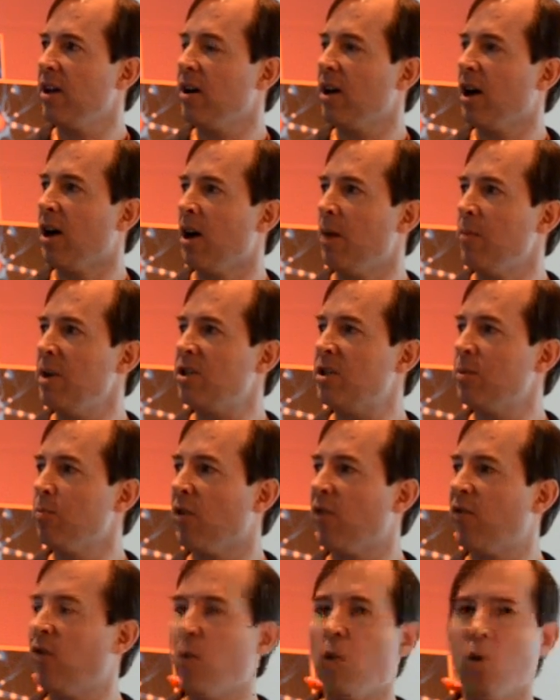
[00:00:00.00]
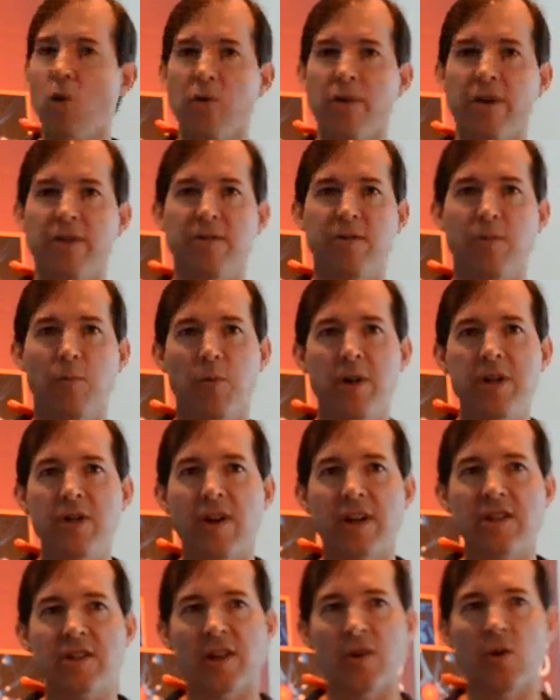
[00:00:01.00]
I mentioned before that when
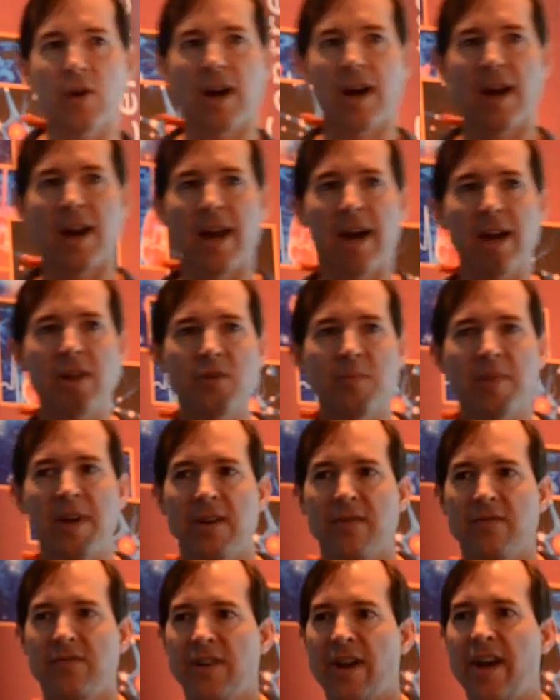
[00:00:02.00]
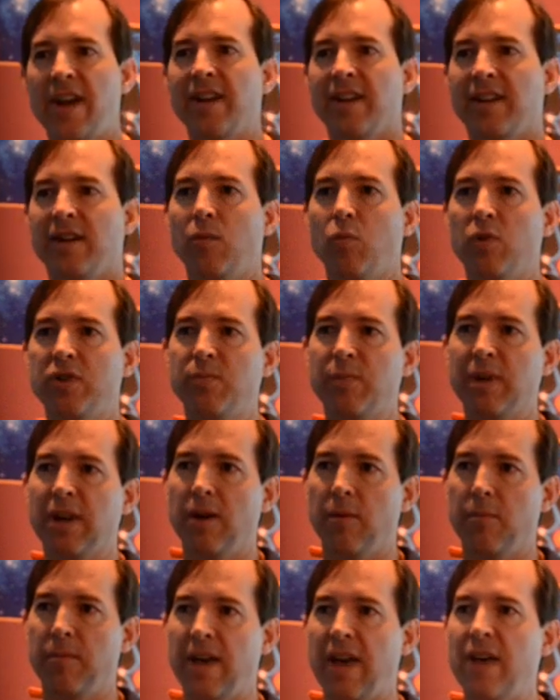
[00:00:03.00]
you actually got a large amount of data, what's
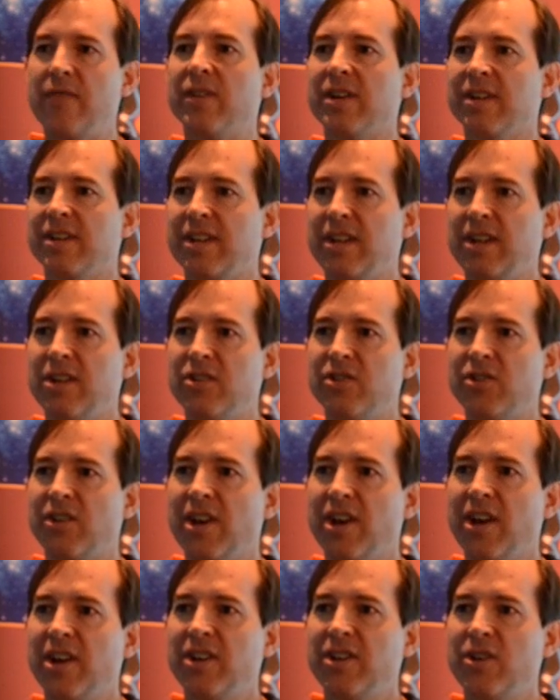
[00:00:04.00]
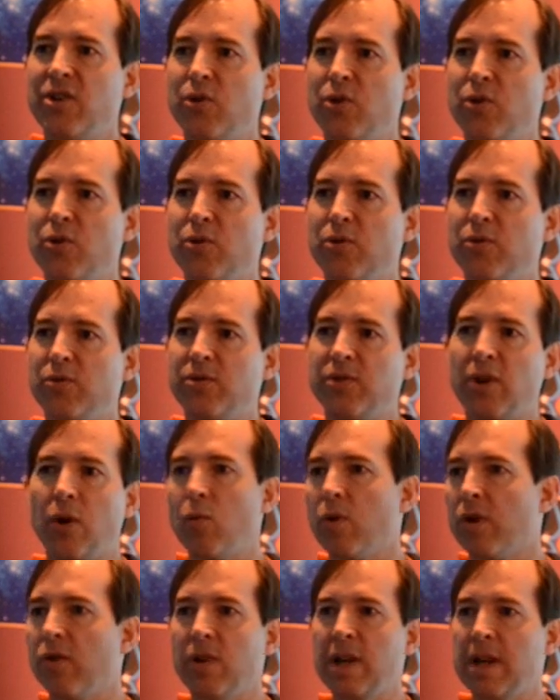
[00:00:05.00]
become evident is you
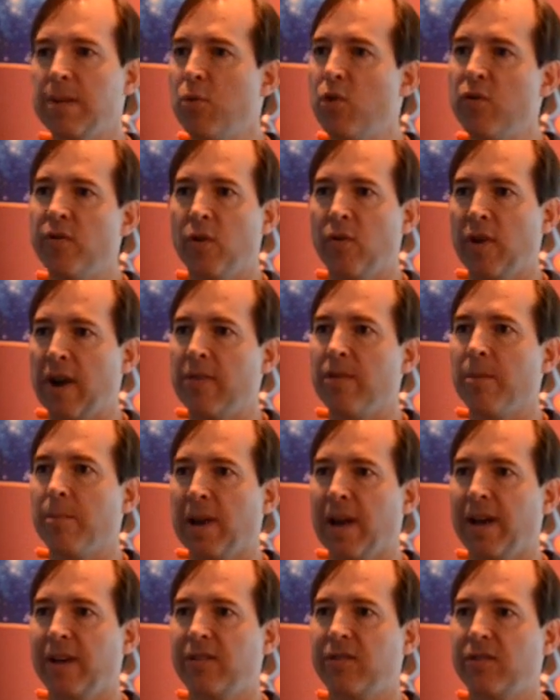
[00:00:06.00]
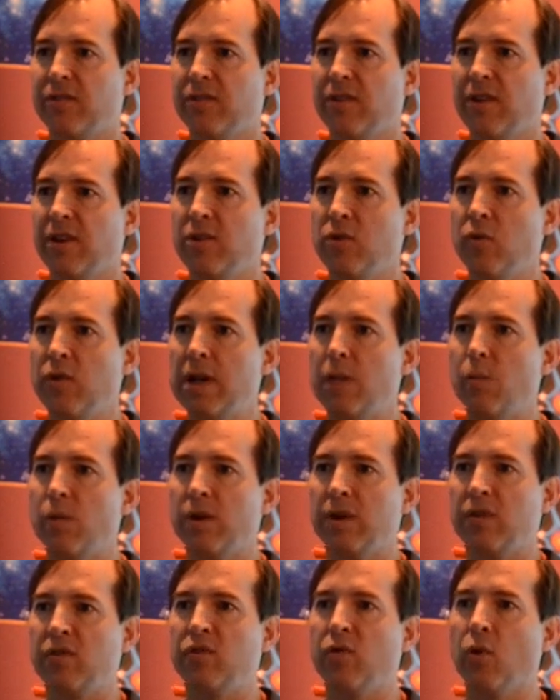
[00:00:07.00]
don't want to really move it around the place. You really
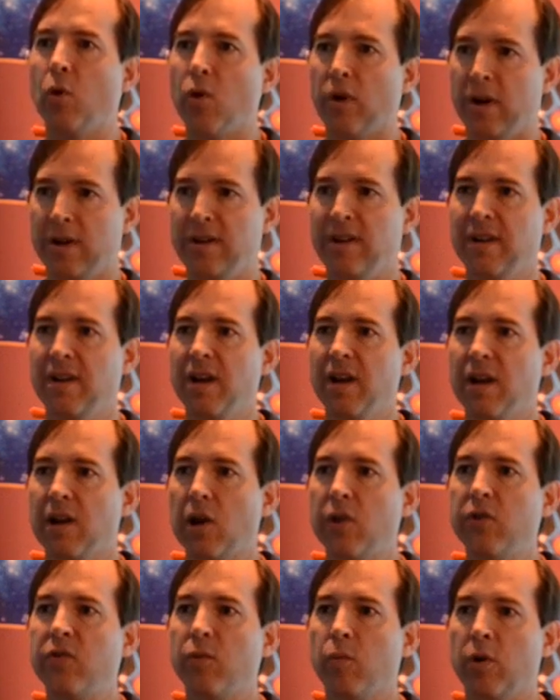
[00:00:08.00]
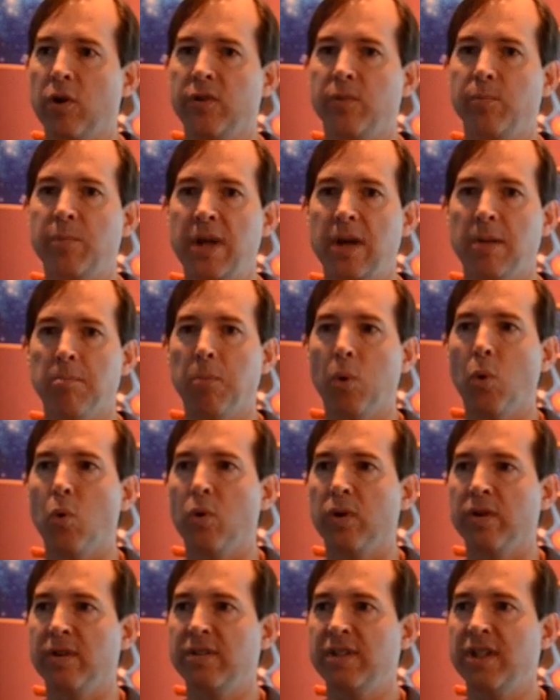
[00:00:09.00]
want to store it close to where it's being
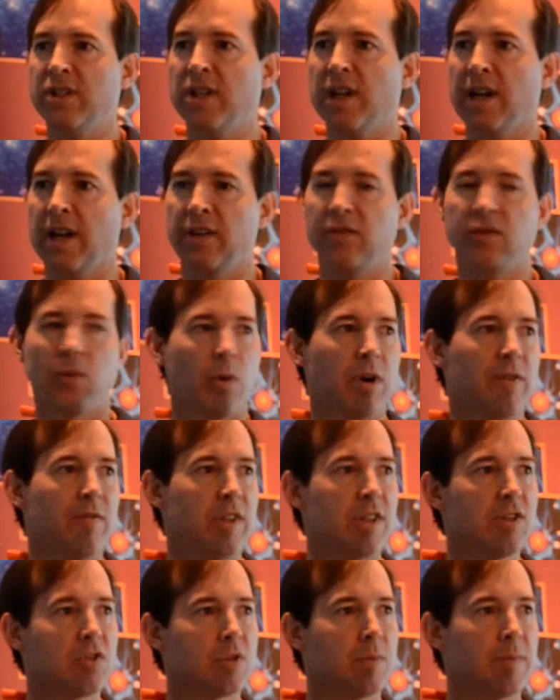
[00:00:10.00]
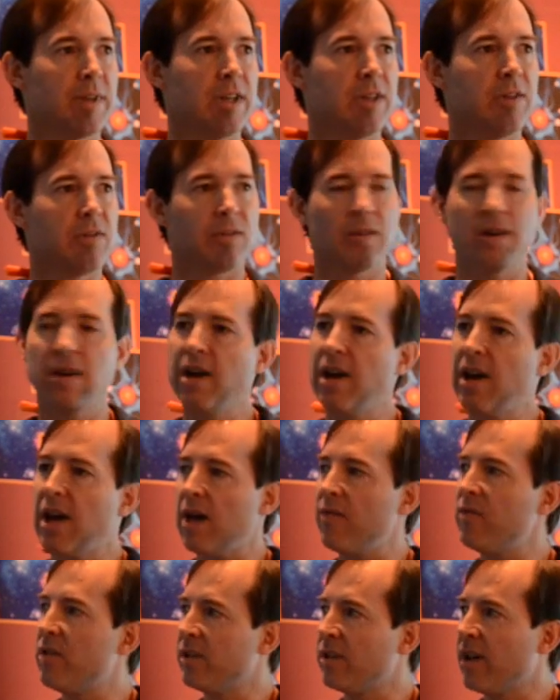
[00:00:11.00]
born digitally. So wherever the instrument is,
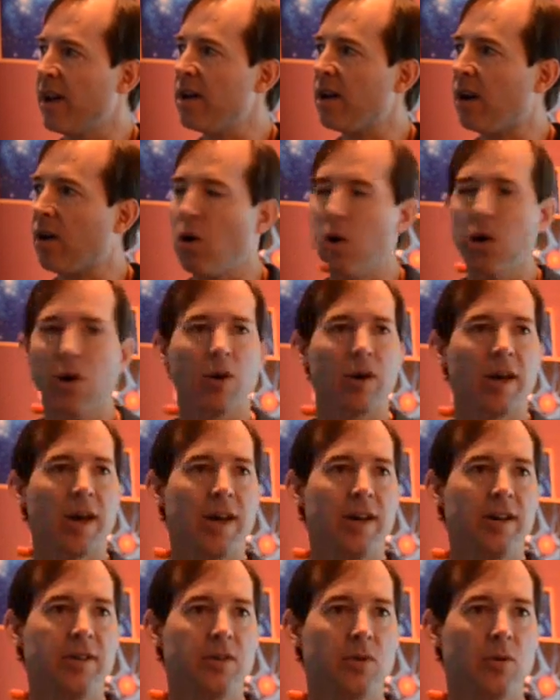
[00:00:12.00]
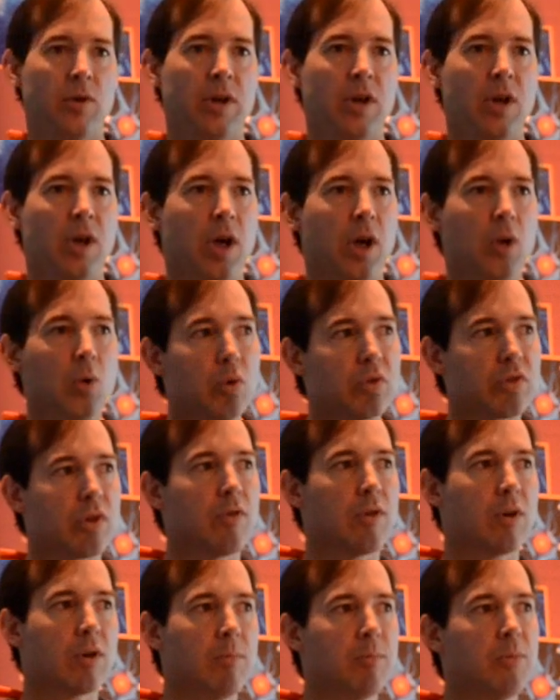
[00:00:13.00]
have the data co-located to it, and
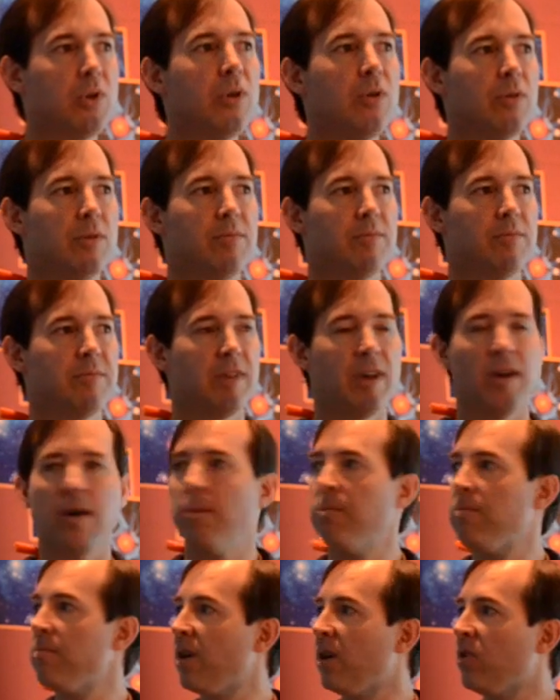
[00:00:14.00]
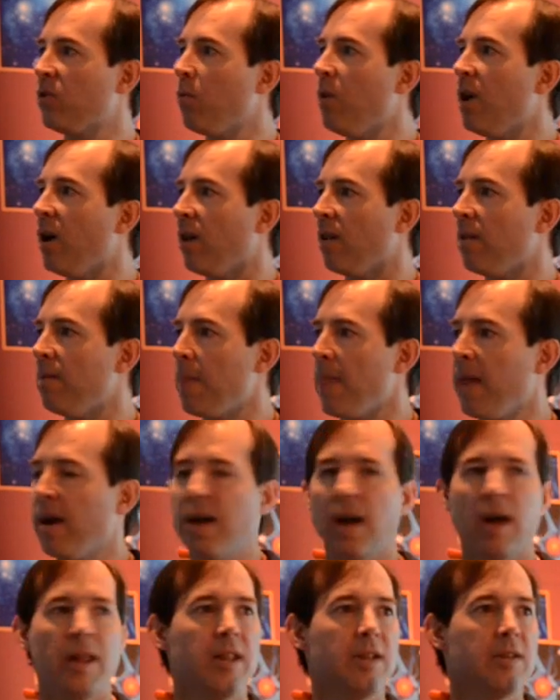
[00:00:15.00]
also the compute as well.
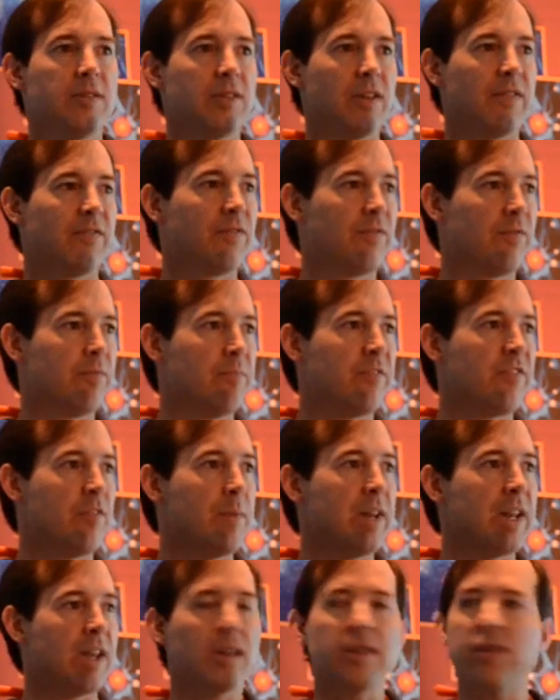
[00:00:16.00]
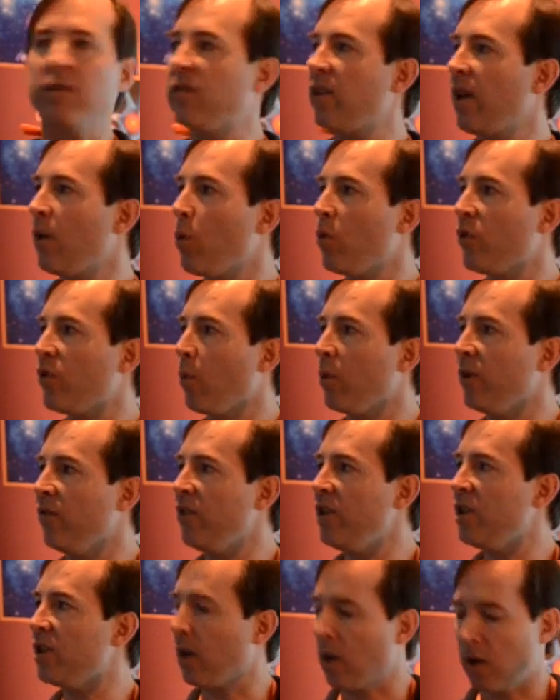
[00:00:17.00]
And for many others, they also want
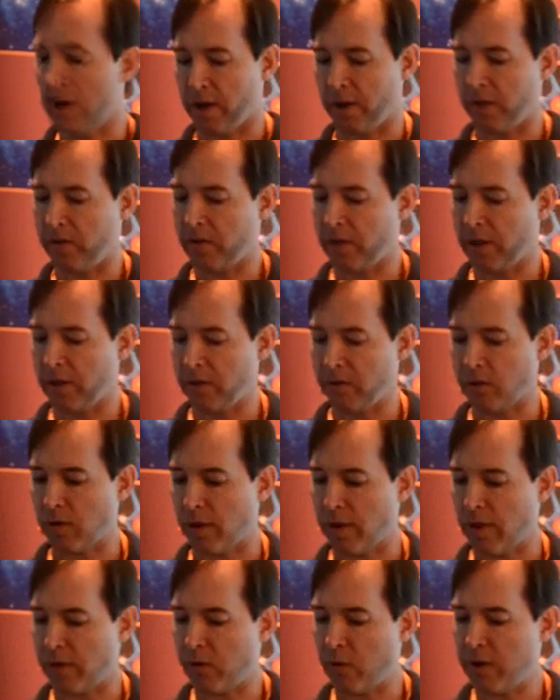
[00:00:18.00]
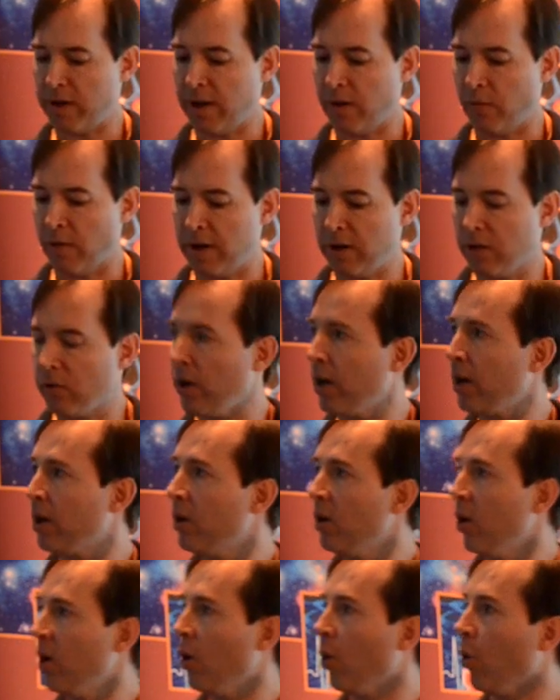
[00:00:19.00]
to visualise things, either 3D
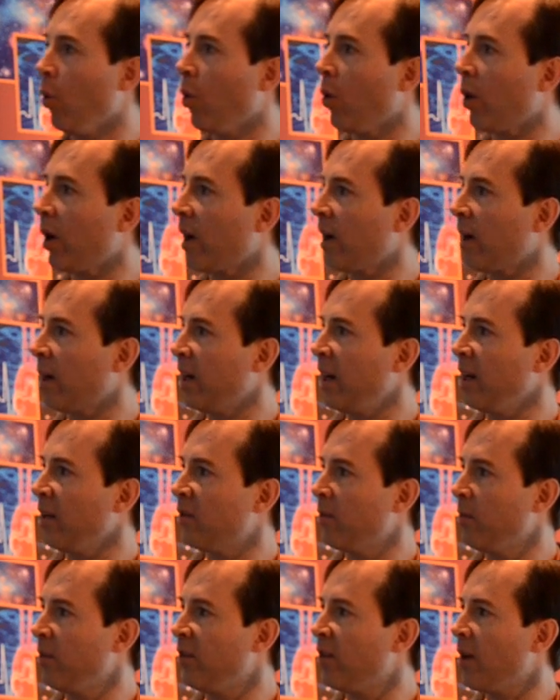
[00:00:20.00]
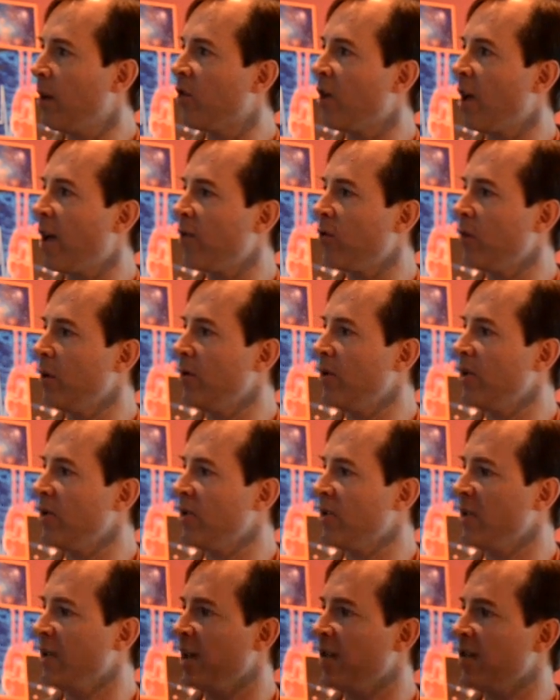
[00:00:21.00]
rendering or getting some of these other
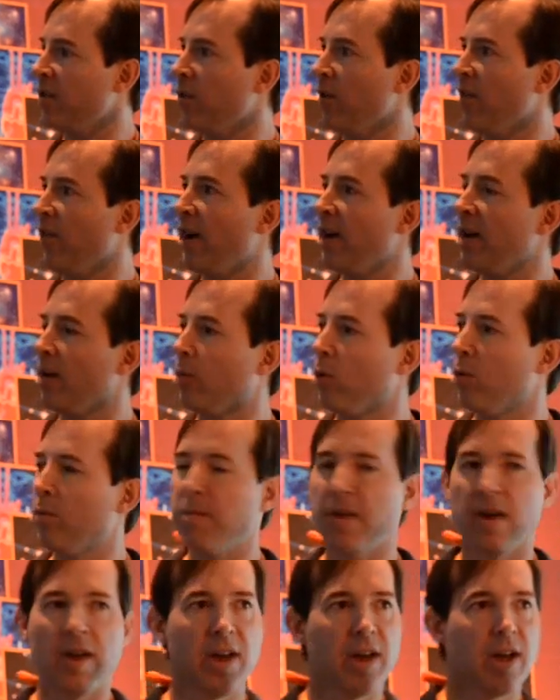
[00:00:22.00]
images and that are available.